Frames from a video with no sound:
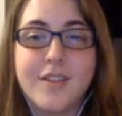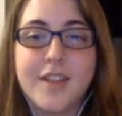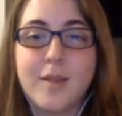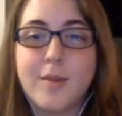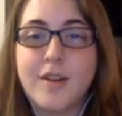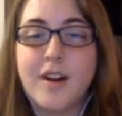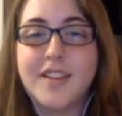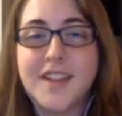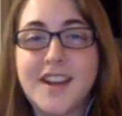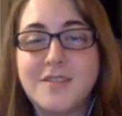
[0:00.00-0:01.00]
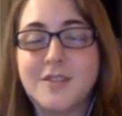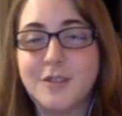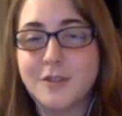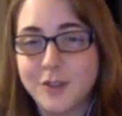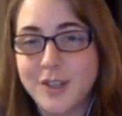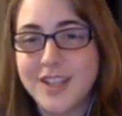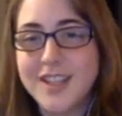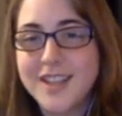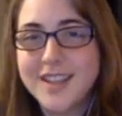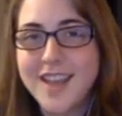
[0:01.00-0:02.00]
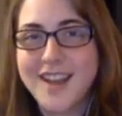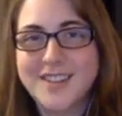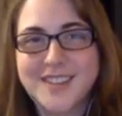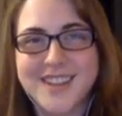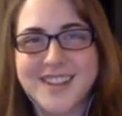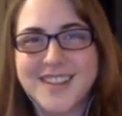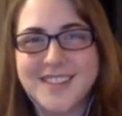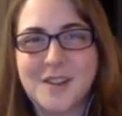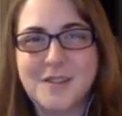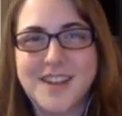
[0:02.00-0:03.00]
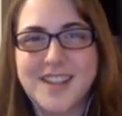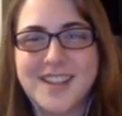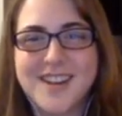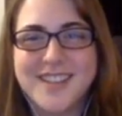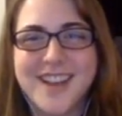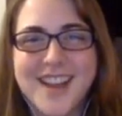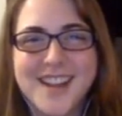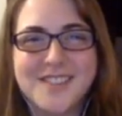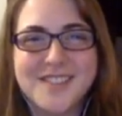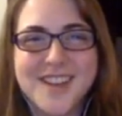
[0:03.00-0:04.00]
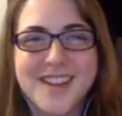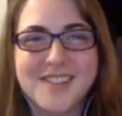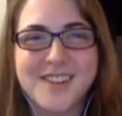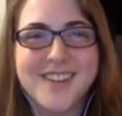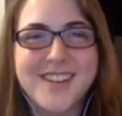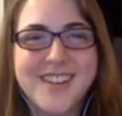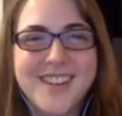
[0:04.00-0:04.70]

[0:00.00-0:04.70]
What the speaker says: available online for free. Actually, it is already online, I've heard.